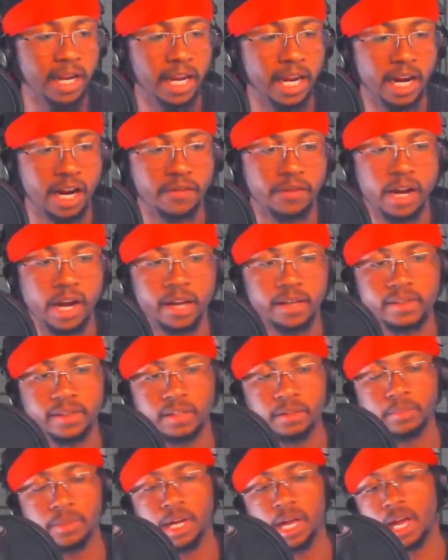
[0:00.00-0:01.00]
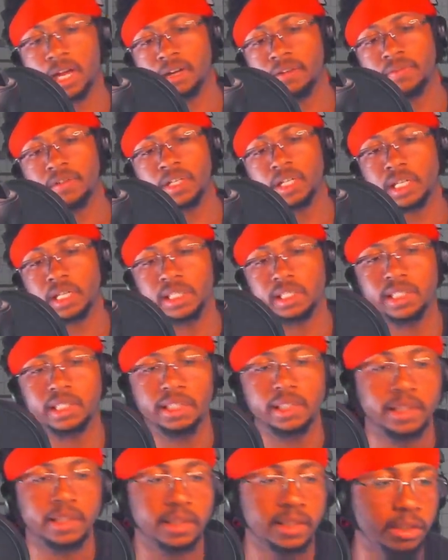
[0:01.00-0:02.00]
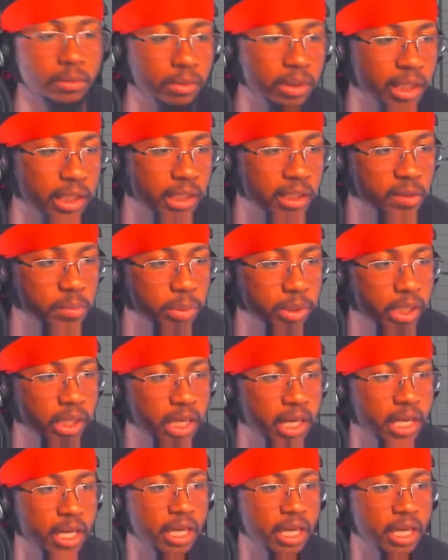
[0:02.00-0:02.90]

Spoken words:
And I've gotten some kind of a consistency with this, but